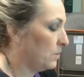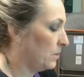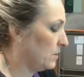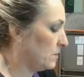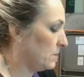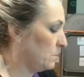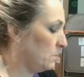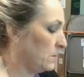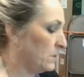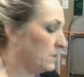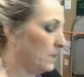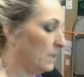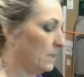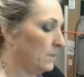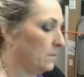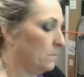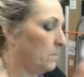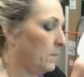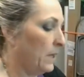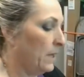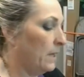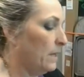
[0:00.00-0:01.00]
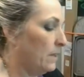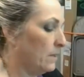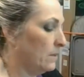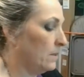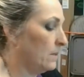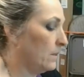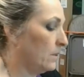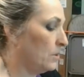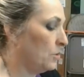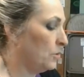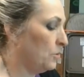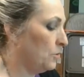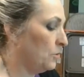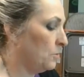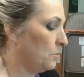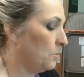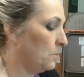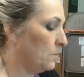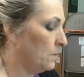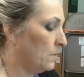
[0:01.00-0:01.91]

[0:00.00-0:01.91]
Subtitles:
is I'm going to take the glue.